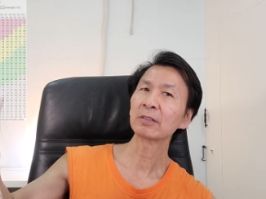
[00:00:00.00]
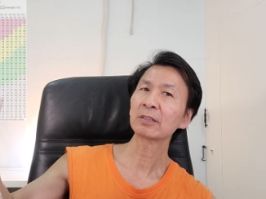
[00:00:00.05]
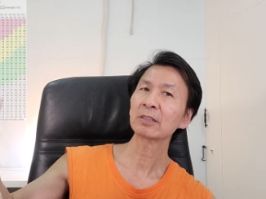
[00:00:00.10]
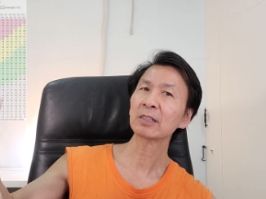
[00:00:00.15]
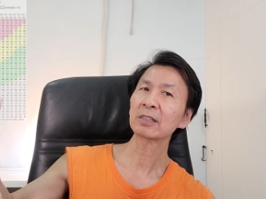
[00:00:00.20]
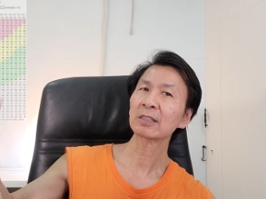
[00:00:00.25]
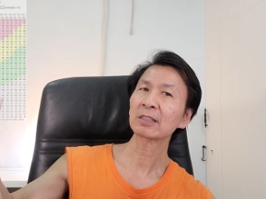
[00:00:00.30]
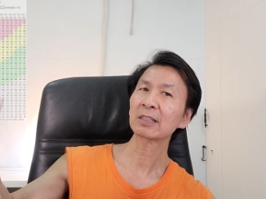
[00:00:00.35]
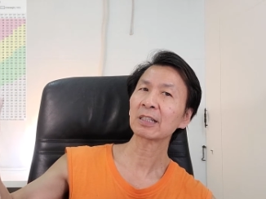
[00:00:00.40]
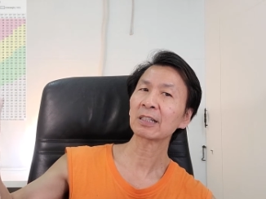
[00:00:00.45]

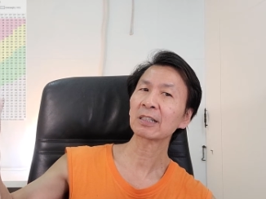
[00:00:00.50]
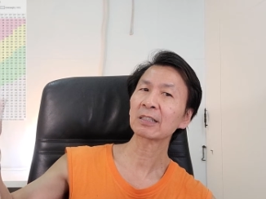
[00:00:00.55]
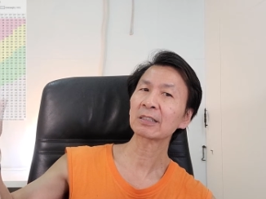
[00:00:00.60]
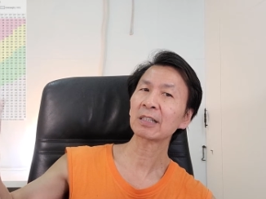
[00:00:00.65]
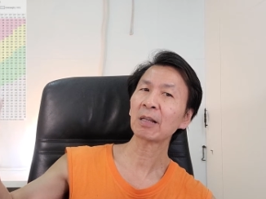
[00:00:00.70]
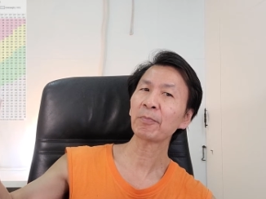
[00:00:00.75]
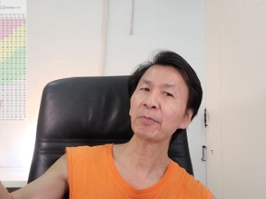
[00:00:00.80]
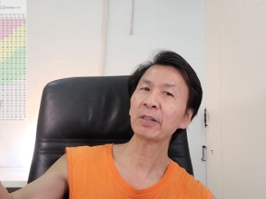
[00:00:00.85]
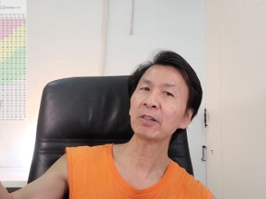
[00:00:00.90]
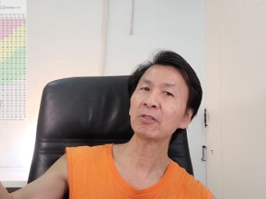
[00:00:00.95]
This the
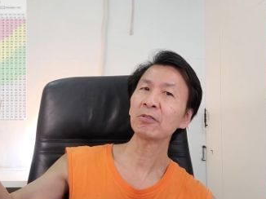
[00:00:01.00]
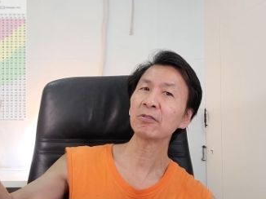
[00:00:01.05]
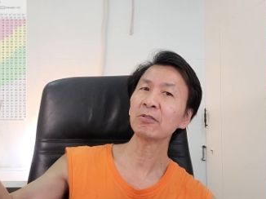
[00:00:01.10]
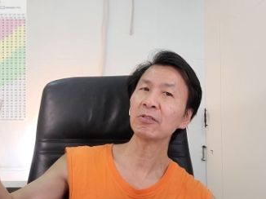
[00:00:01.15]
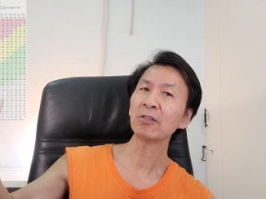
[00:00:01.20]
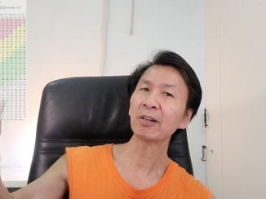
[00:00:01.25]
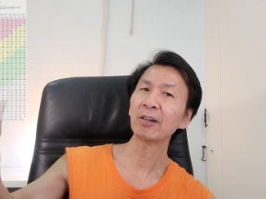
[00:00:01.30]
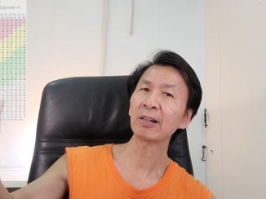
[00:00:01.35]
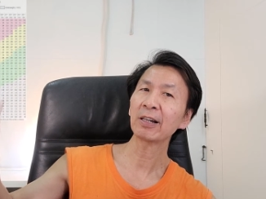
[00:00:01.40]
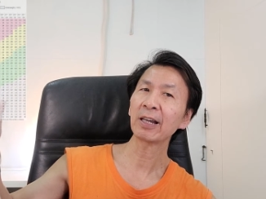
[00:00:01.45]

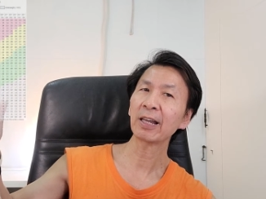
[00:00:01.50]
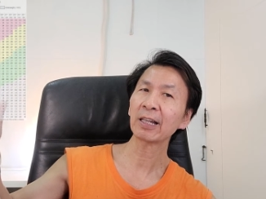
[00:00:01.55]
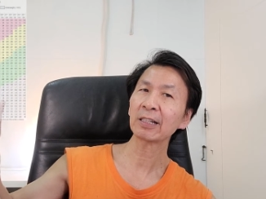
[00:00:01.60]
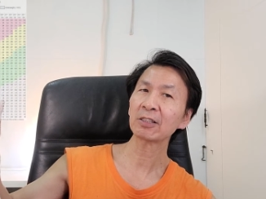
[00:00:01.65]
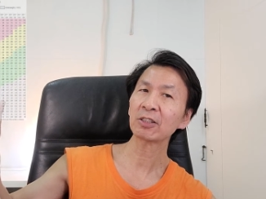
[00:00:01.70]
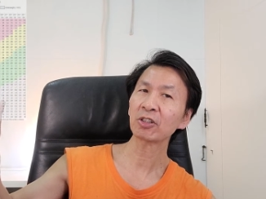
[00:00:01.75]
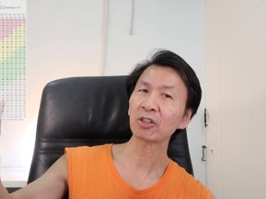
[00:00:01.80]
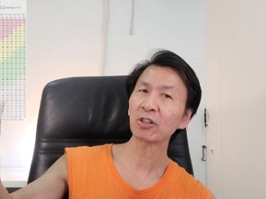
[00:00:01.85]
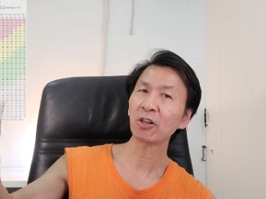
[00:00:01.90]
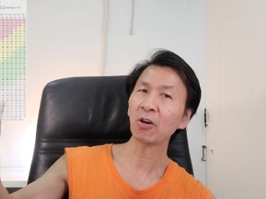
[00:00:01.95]

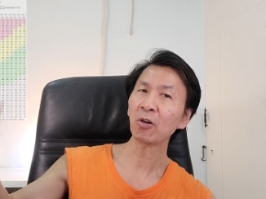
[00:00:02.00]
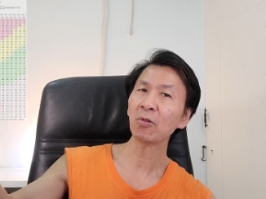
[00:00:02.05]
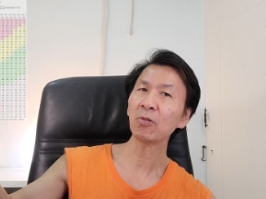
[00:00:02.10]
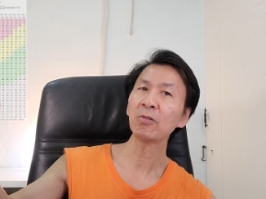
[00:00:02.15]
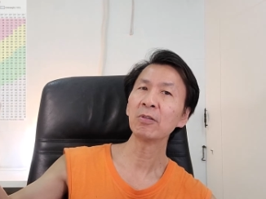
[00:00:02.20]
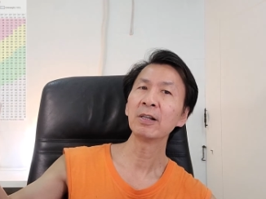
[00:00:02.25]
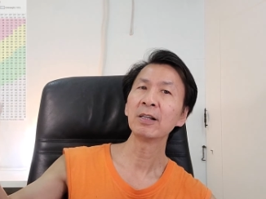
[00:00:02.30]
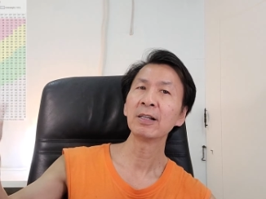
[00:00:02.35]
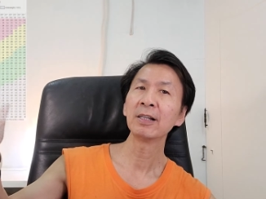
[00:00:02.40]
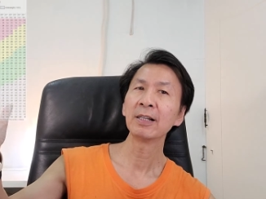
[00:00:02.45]

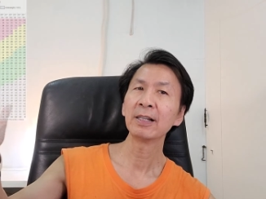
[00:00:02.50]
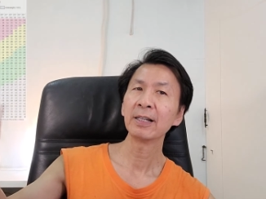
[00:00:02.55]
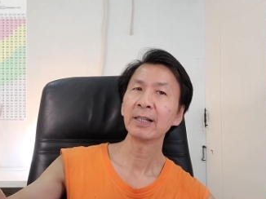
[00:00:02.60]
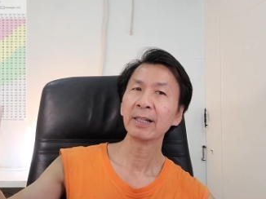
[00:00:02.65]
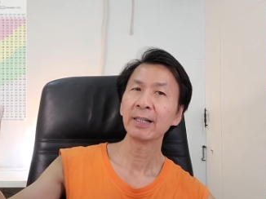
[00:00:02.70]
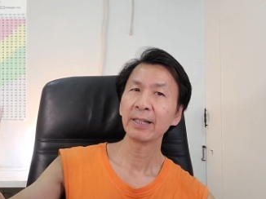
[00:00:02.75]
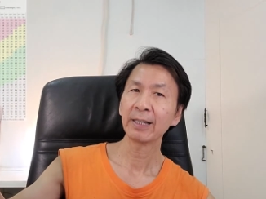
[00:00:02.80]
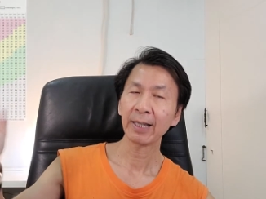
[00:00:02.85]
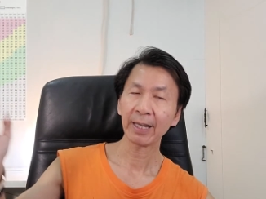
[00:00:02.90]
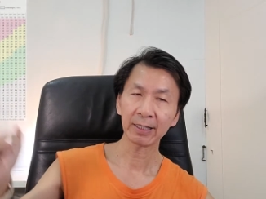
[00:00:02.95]
WHO
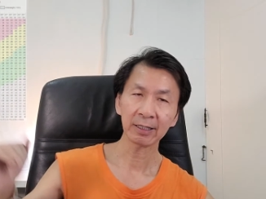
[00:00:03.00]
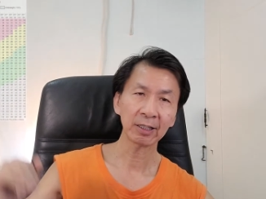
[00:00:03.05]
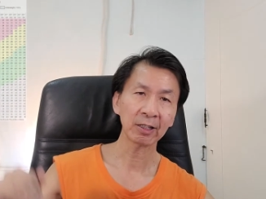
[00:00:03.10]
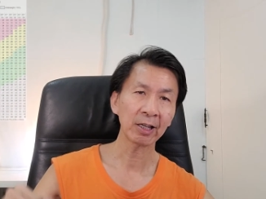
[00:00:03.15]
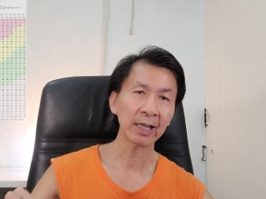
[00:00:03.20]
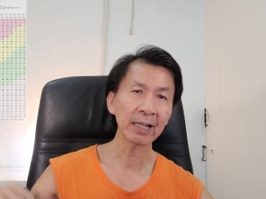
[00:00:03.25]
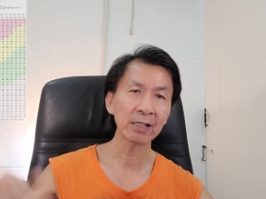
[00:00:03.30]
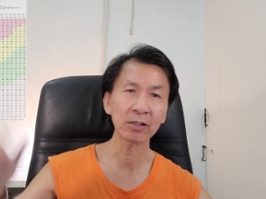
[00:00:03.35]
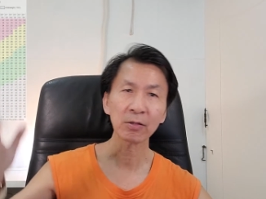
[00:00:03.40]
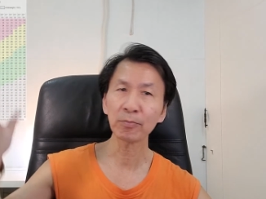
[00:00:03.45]
and
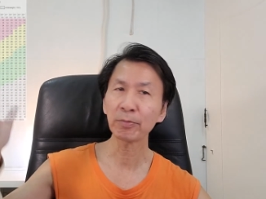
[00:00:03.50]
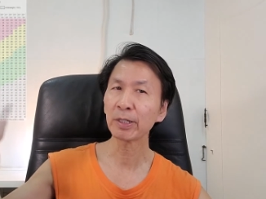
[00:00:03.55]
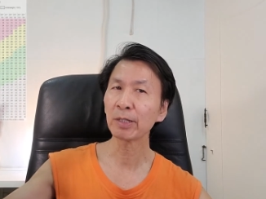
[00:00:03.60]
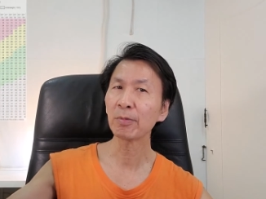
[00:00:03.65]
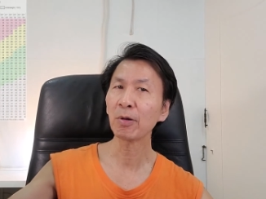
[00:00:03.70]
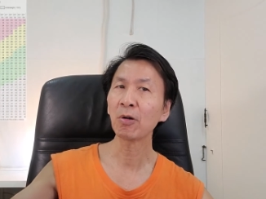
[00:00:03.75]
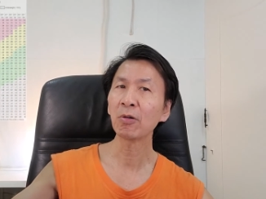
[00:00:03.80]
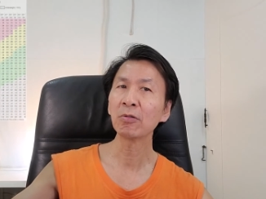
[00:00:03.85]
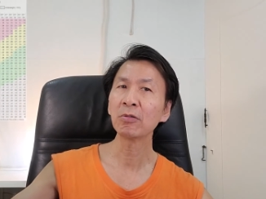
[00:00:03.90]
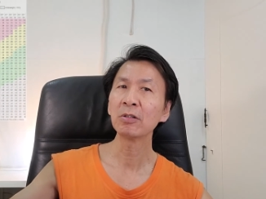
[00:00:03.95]
Asian
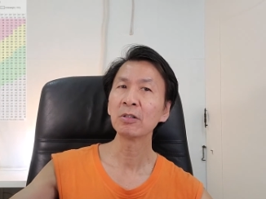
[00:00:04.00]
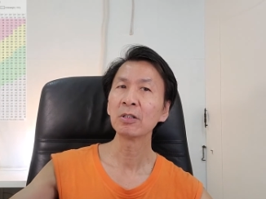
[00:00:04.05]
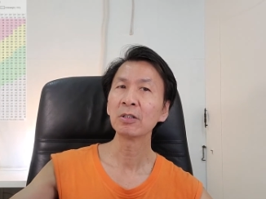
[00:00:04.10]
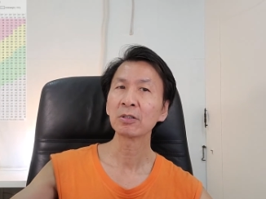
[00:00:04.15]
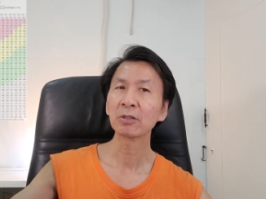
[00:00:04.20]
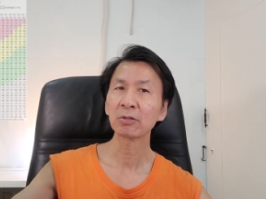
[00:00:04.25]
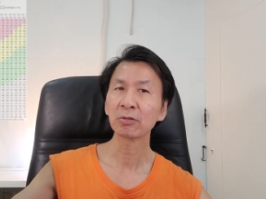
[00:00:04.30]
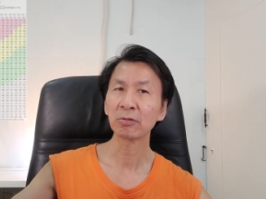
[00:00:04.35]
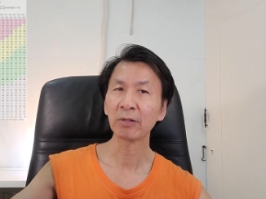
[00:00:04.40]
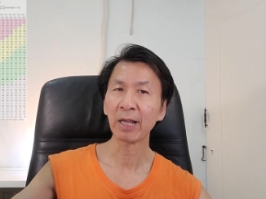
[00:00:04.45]
people
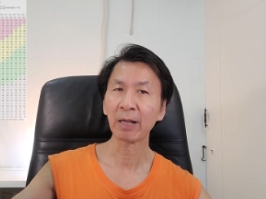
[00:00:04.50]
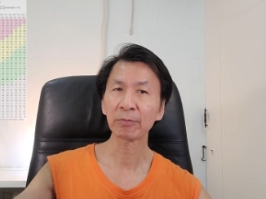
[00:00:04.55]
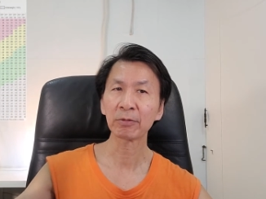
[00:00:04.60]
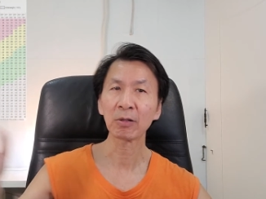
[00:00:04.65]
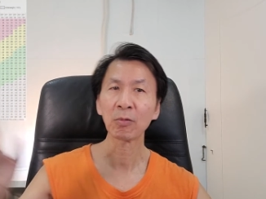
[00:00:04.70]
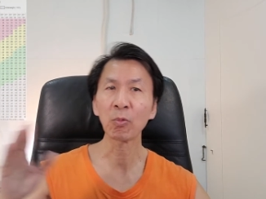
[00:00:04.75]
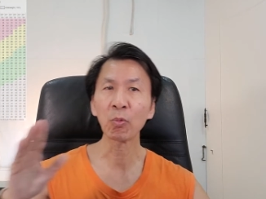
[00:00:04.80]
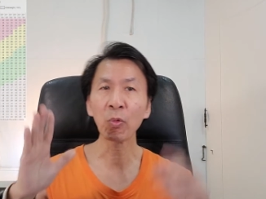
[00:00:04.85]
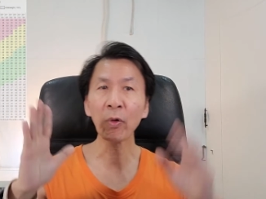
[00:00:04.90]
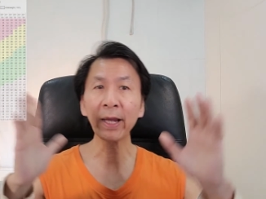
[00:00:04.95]
to have
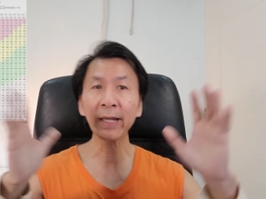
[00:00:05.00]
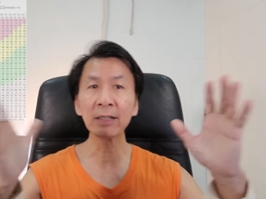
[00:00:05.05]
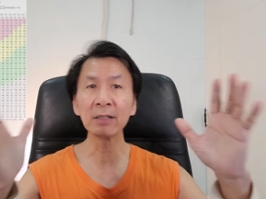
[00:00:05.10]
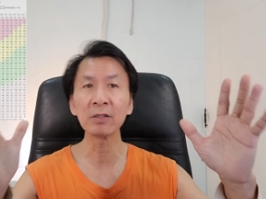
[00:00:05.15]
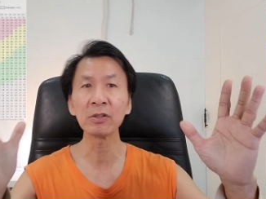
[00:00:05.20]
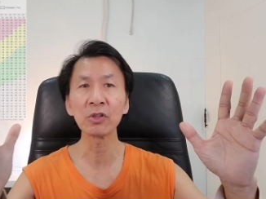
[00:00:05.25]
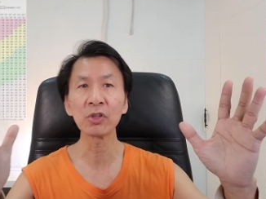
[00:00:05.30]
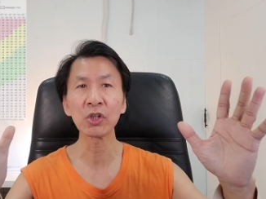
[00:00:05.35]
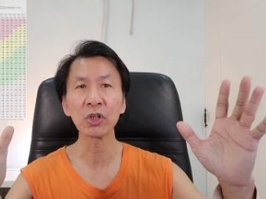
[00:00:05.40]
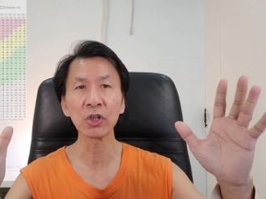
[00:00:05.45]
the
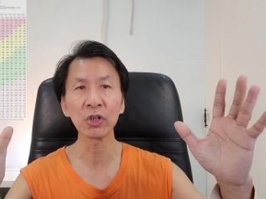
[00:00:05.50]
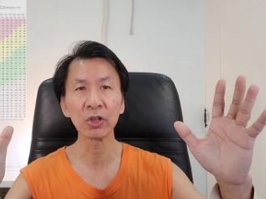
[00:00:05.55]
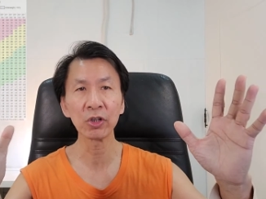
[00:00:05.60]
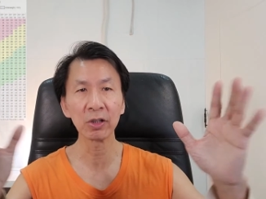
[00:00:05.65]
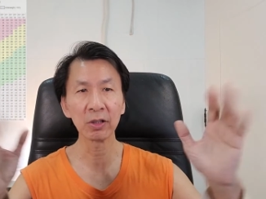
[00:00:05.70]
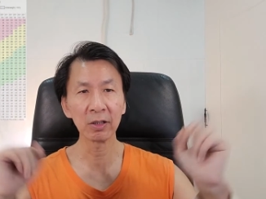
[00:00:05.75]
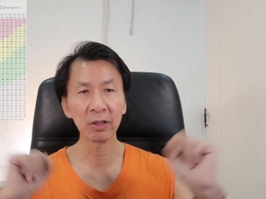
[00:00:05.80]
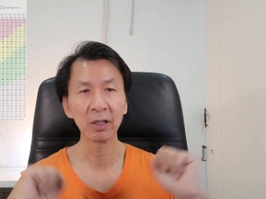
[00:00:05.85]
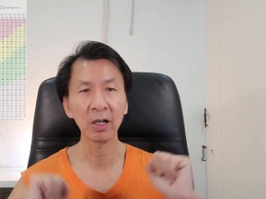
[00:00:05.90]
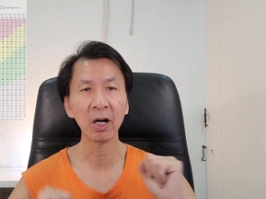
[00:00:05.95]
range
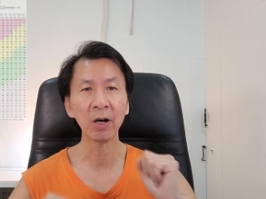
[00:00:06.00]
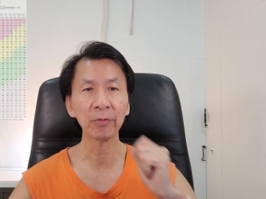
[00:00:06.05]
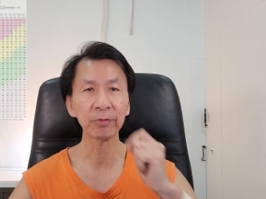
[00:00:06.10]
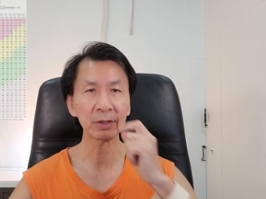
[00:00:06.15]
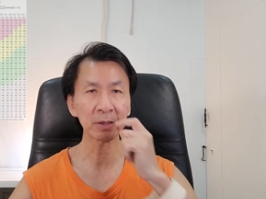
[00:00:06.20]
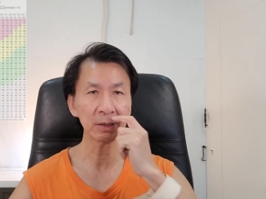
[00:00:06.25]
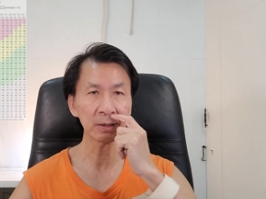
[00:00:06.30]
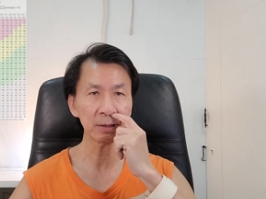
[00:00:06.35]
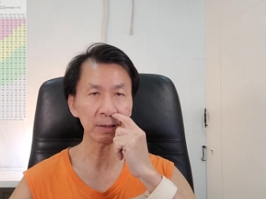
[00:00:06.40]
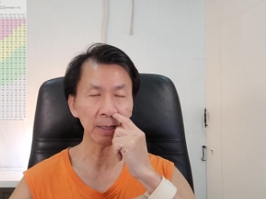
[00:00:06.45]
of
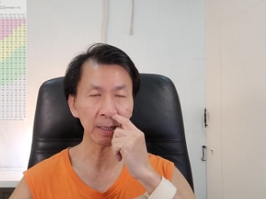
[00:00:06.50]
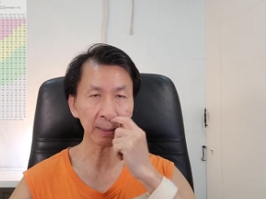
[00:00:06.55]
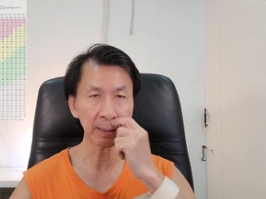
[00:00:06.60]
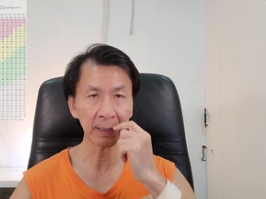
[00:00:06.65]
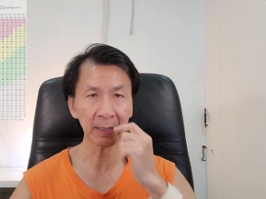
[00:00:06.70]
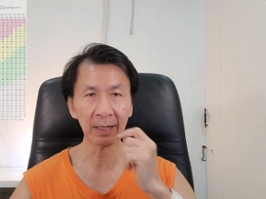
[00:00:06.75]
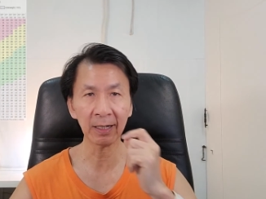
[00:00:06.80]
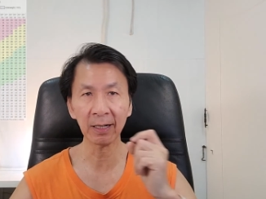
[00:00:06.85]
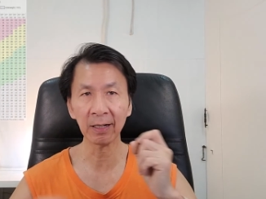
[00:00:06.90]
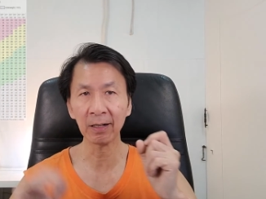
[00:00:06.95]
the
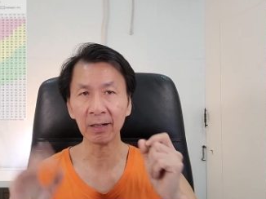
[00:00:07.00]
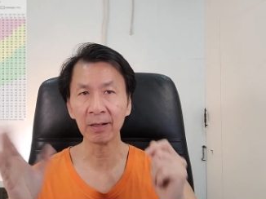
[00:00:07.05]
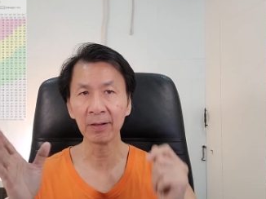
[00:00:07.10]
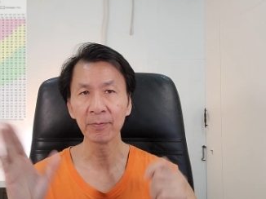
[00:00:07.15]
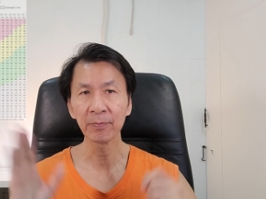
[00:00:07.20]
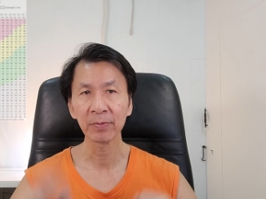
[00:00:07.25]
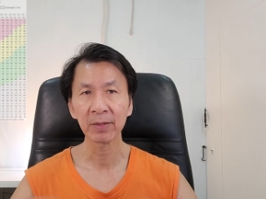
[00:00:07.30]
uh,